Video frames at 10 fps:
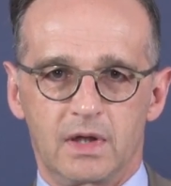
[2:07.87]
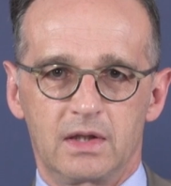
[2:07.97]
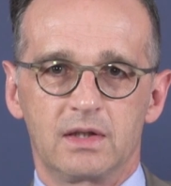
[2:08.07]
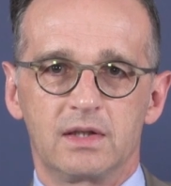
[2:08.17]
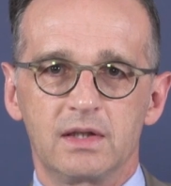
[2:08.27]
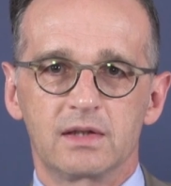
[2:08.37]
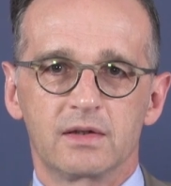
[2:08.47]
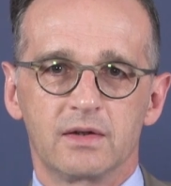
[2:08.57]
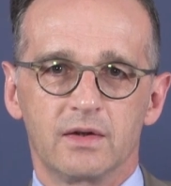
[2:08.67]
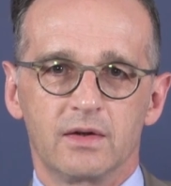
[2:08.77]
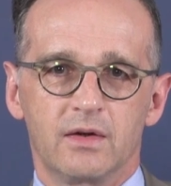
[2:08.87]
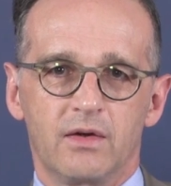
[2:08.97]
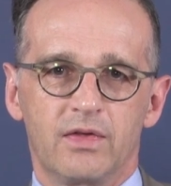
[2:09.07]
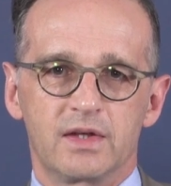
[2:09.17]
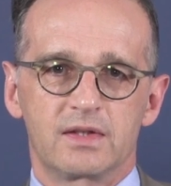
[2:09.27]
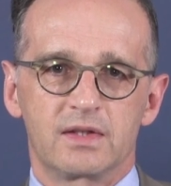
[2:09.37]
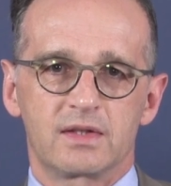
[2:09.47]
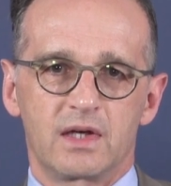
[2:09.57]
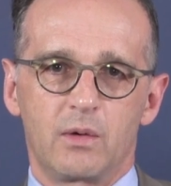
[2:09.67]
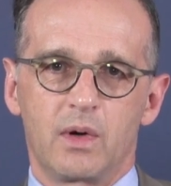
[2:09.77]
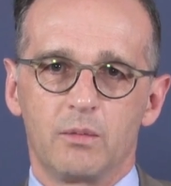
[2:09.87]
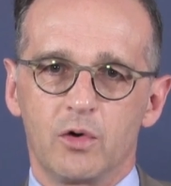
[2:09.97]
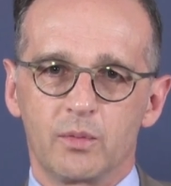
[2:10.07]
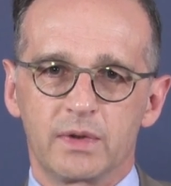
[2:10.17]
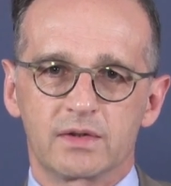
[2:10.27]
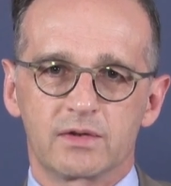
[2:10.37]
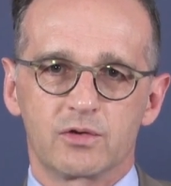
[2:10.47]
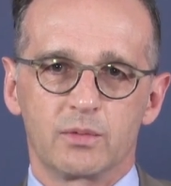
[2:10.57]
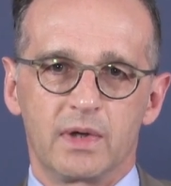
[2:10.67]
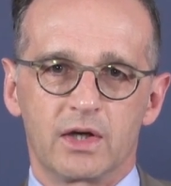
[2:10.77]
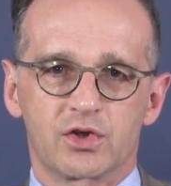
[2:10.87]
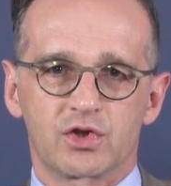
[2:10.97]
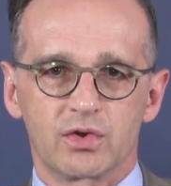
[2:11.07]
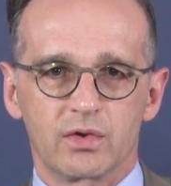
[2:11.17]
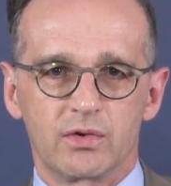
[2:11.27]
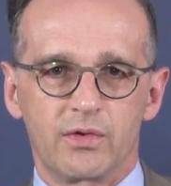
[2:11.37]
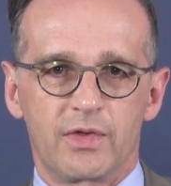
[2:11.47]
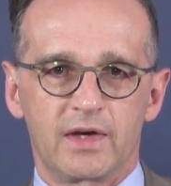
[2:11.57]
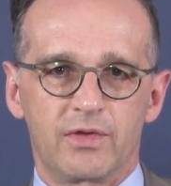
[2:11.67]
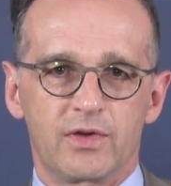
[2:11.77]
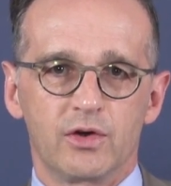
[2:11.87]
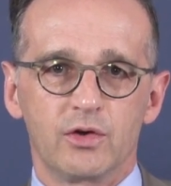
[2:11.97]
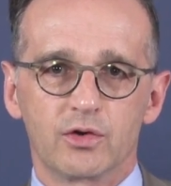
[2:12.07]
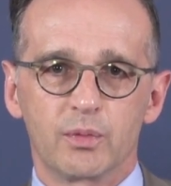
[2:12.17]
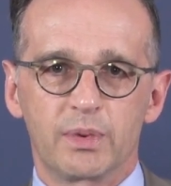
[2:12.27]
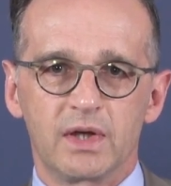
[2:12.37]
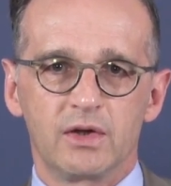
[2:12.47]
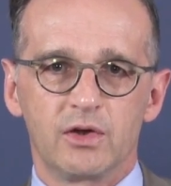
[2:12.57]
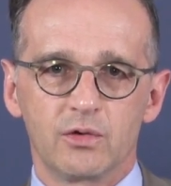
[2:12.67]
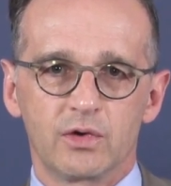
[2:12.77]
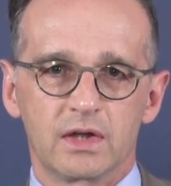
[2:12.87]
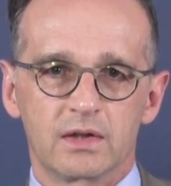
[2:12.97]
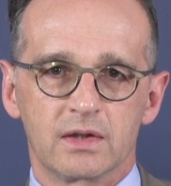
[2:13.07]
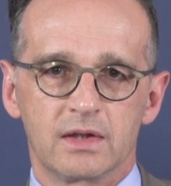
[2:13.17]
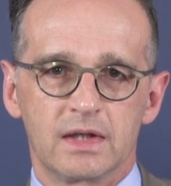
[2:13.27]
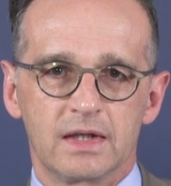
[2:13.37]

And indeed, this is our moment to make sure that the European Union